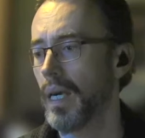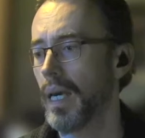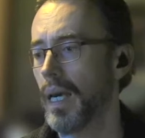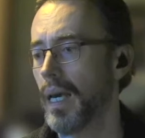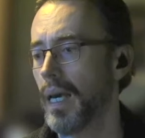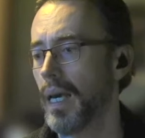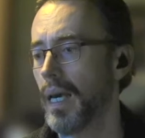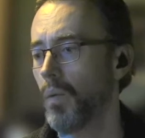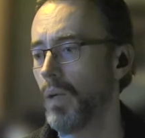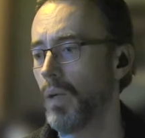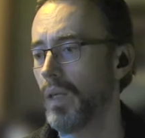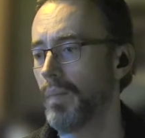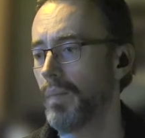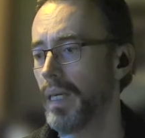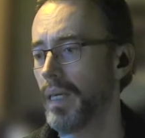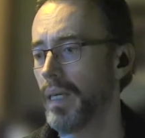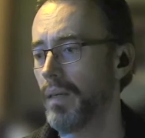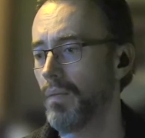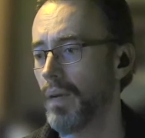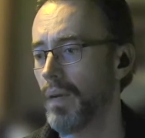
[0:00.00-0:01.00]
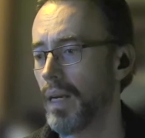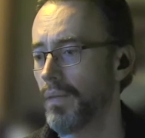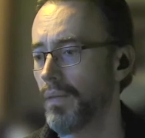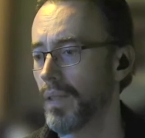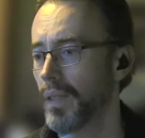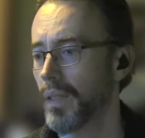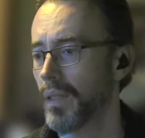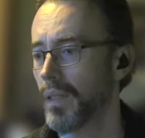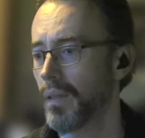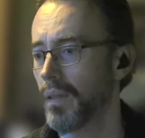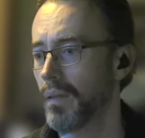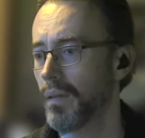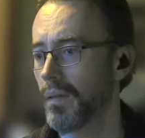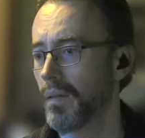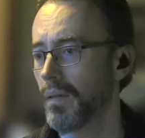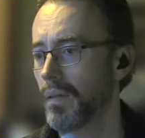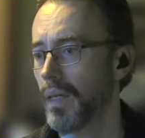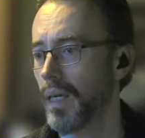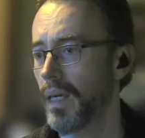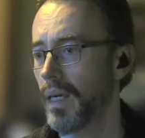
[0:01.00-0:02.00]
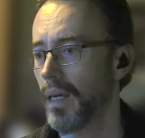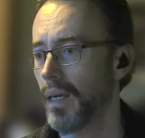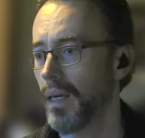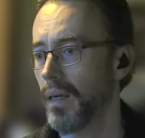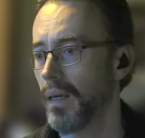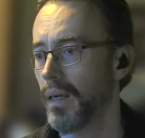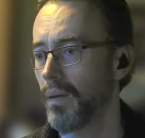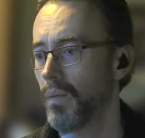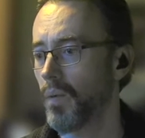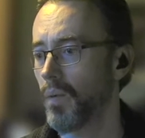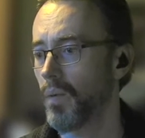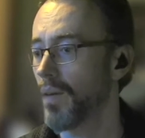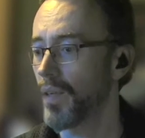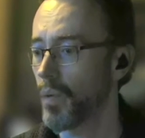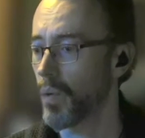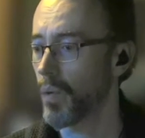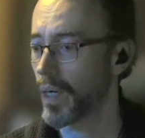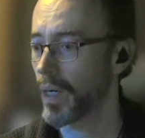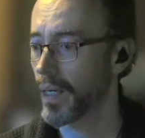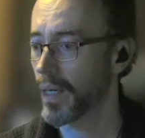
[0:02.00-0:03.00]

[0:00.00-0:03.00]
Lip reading: will be relevant wherever you work.